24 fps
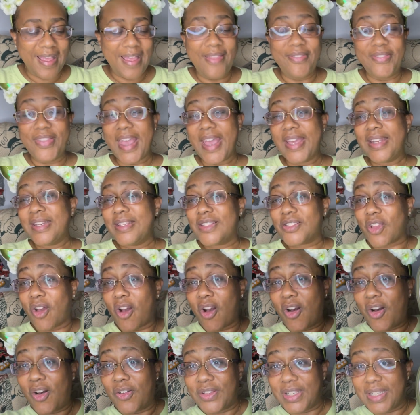That is
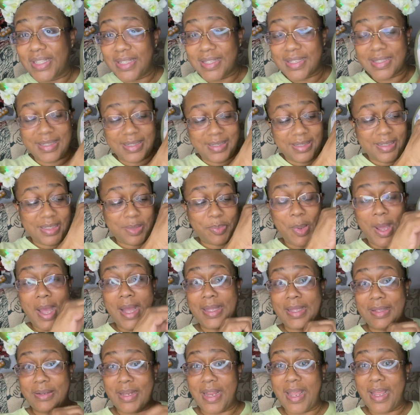all that is in this
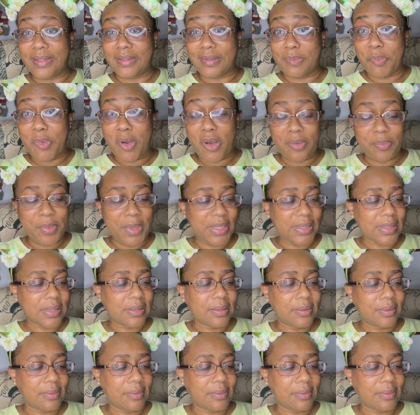pocket at the moment.